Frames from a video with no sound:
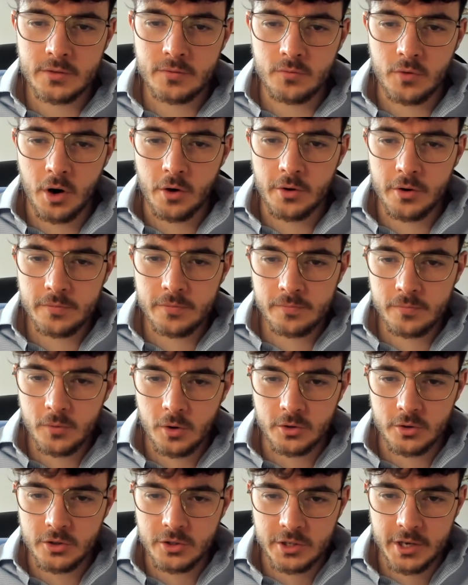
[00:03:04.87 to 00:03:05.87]
Ronan,
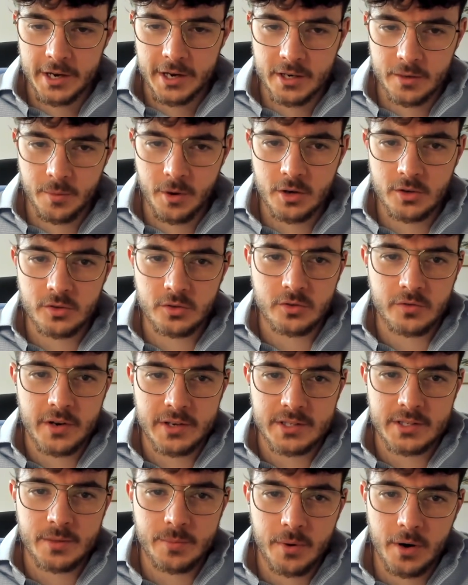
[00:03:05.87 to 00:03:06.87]
what would you say? Commercial to
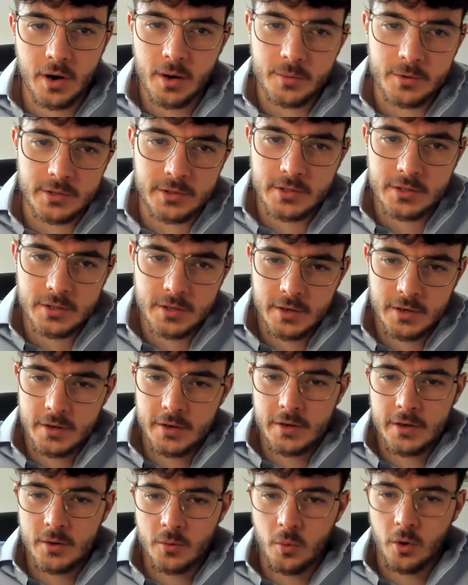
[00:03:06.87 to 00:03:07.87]
resi apartments
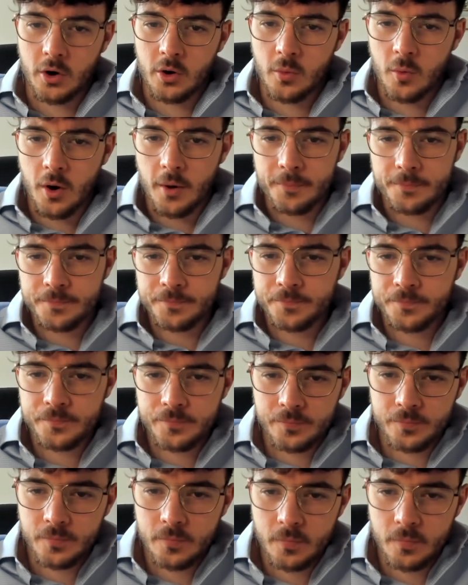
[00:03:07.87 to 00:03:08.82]
101.